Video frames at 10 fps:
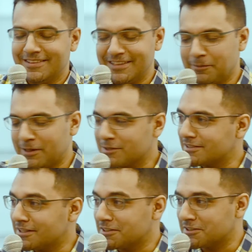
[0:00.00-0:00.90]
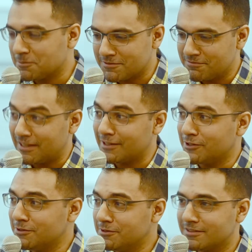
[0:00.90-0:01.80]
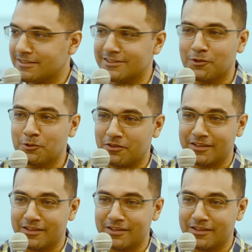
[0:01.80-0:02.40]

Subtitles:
thing about startups and values is they all